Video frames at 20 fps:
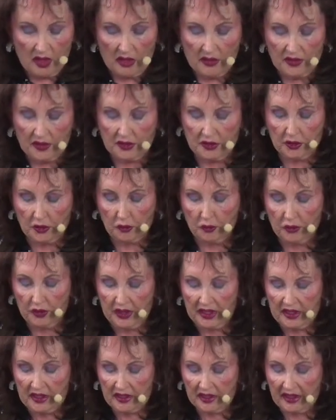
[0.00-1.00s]
The
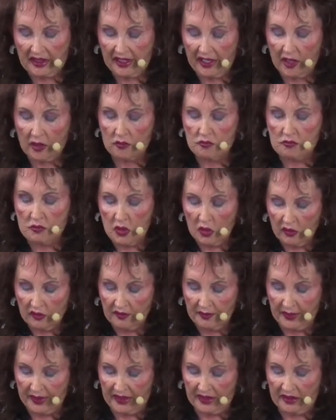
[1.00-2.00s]
decree and declare
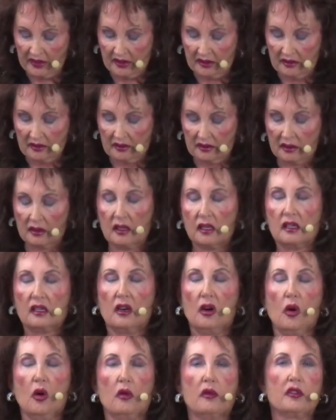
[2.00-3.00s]
movement
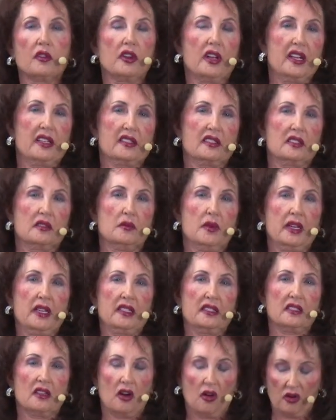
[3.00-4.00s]

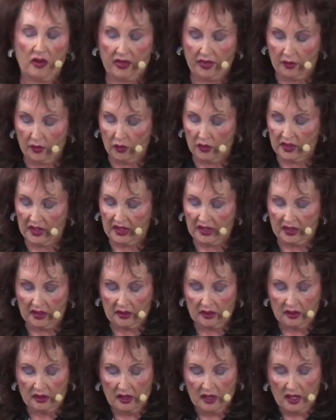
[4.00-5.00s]
overestimates our authority.
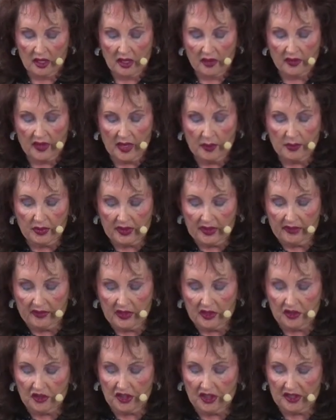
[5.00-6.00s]
They believe
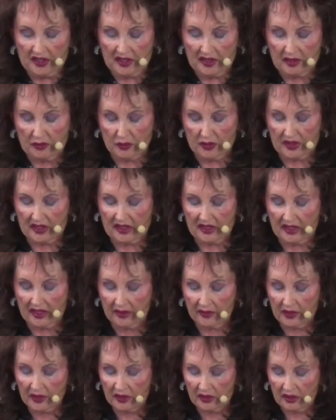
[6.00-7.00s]
that Jesus was
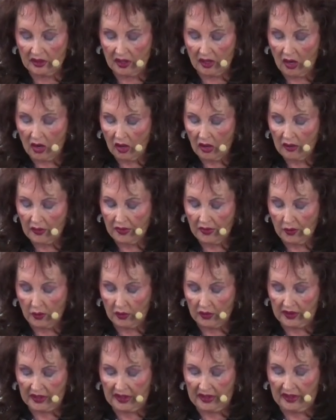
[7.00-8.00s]
given all
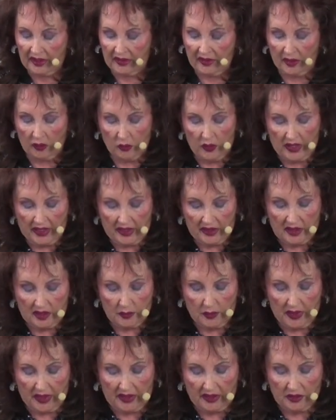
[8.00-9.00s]
authority and that we can
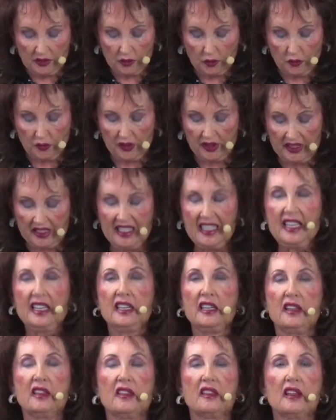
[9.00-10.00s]
speak and decree
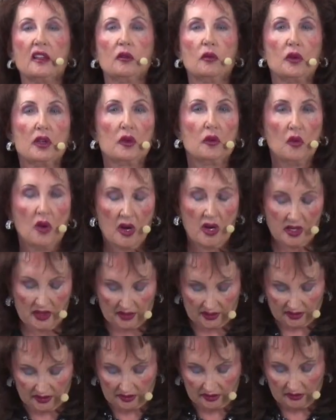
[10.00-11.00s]
anything we
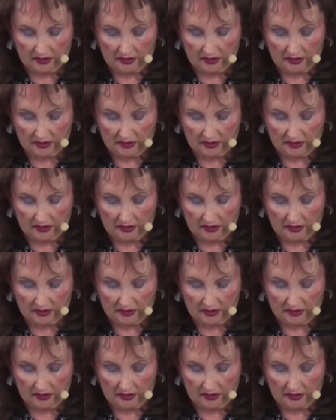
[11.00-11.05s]
want.